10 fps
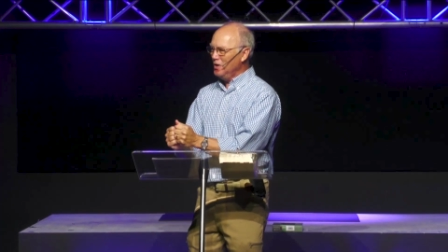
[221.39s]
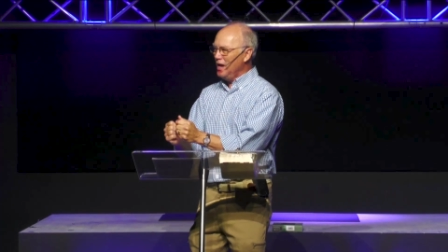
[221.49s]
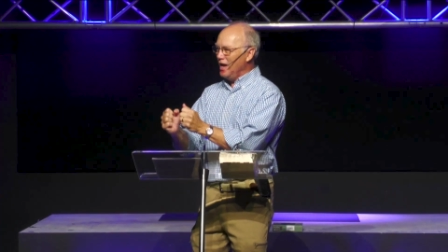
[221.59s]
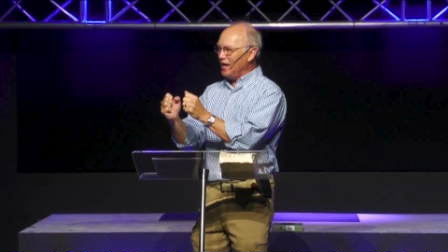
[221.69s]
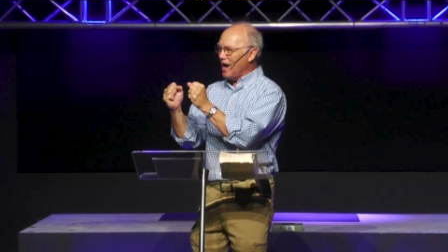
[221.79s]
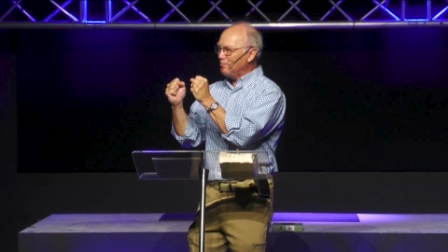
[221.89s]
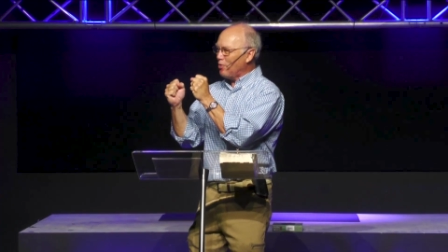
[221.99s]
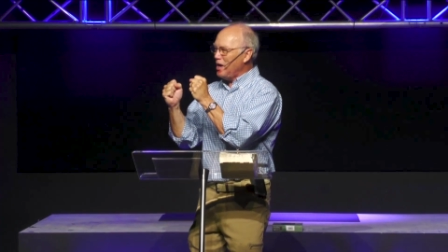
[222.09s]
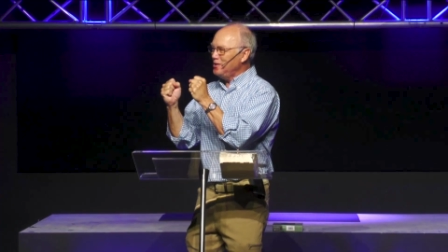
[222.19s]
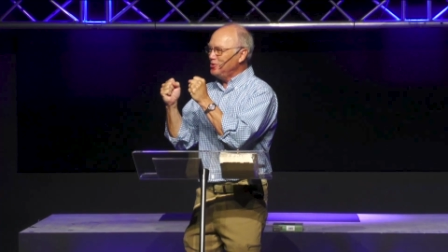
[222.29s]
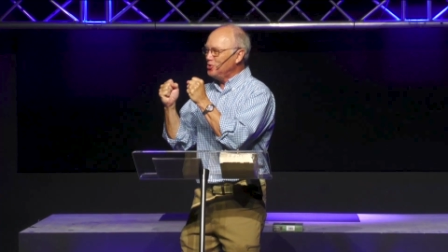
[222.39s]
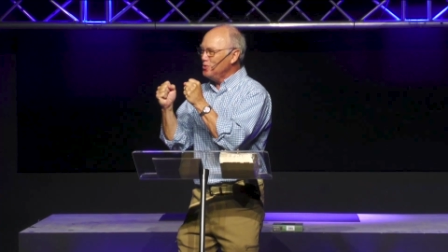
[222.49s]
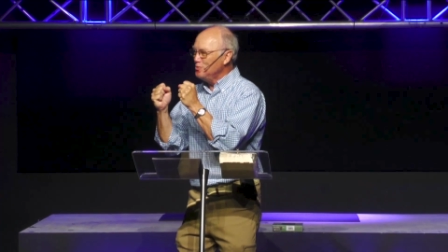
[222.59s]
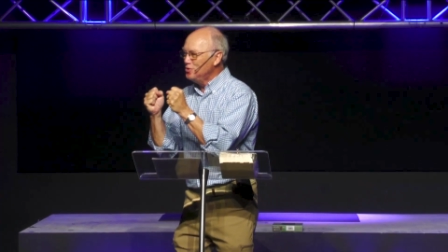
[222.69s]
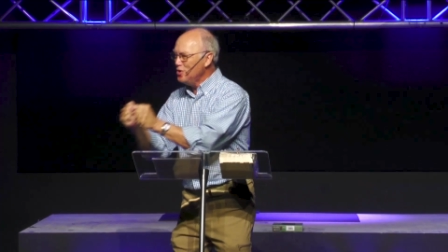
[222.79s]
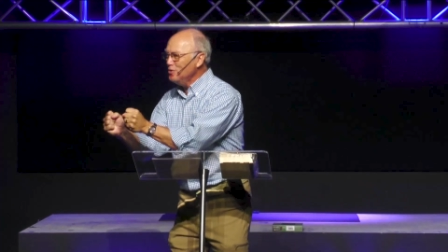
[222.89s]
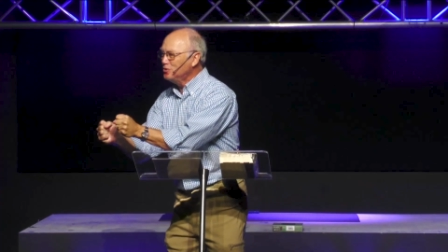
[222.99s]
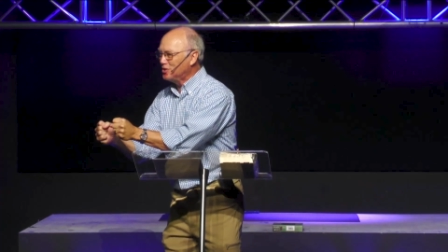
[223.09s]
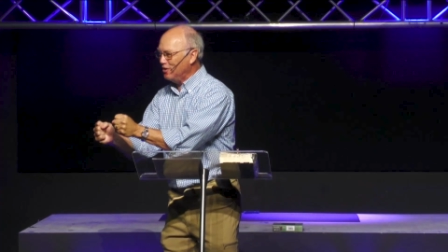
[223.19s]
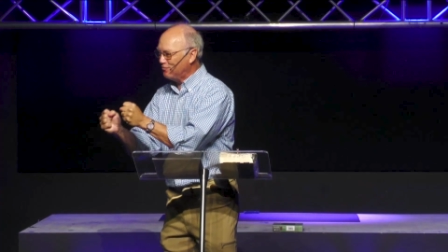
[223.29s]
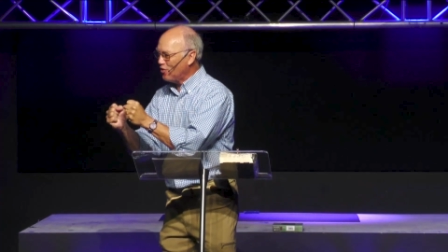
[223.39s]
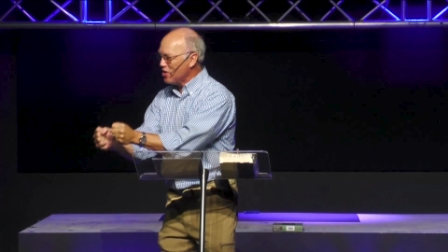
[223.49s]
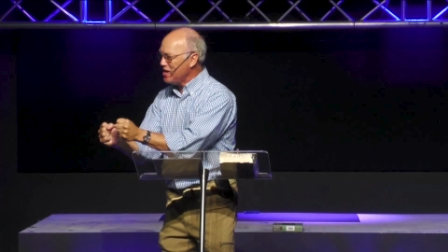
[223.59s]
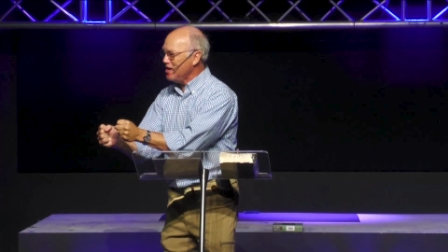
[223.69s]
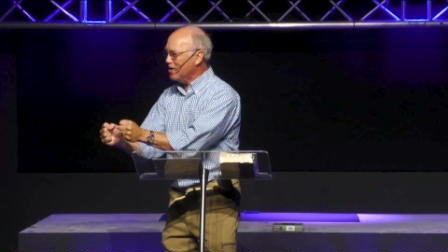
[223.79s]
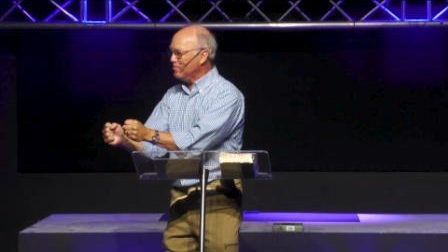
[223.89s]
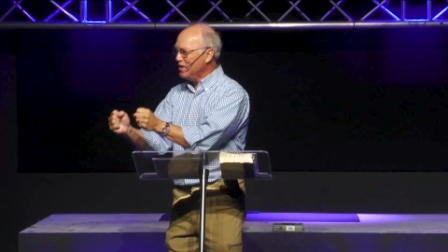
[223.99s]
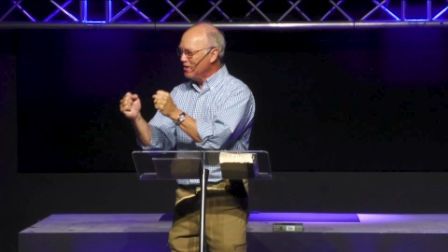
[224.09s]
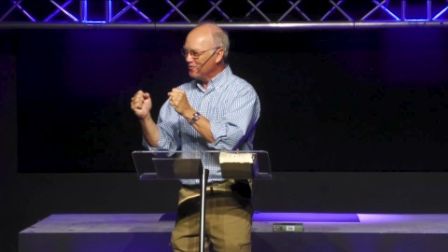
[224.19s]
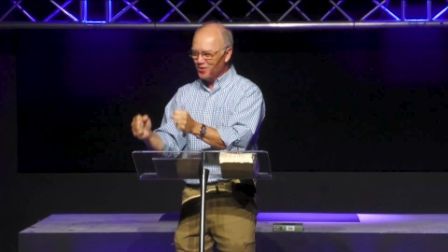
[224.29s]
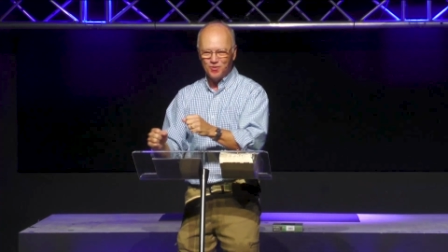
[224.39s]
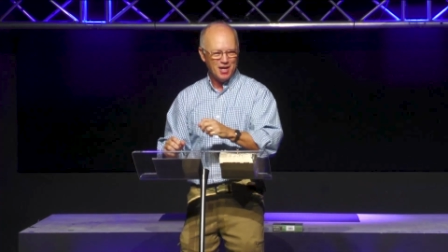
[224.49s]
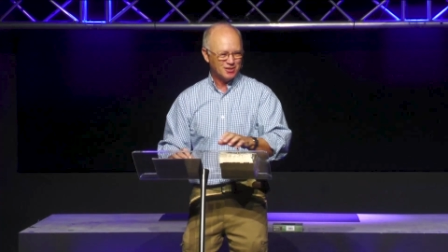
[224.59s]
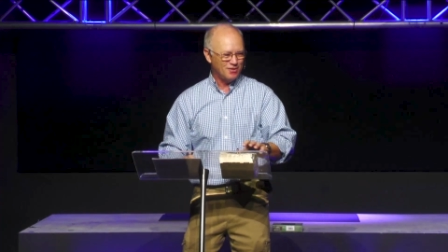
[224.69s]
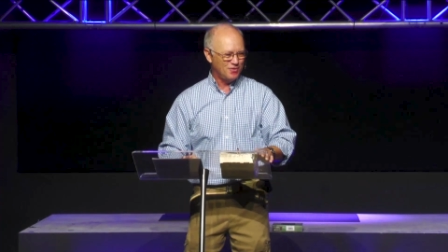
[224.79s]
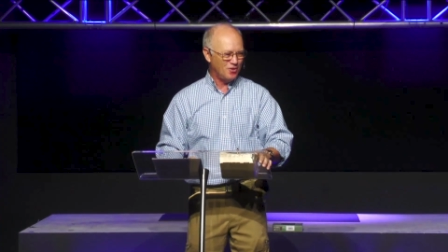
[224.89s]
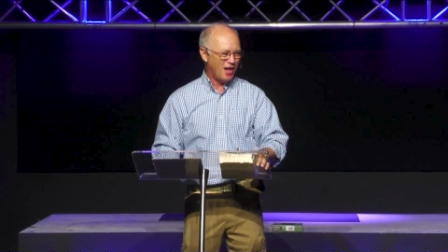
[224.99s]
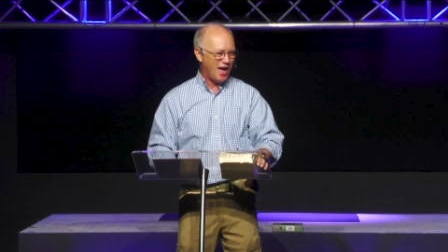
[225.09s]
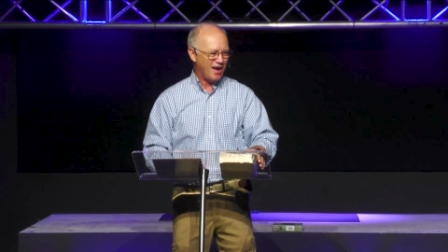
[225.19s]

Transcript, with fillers: and I pray that you use it for Him for the rest of your life.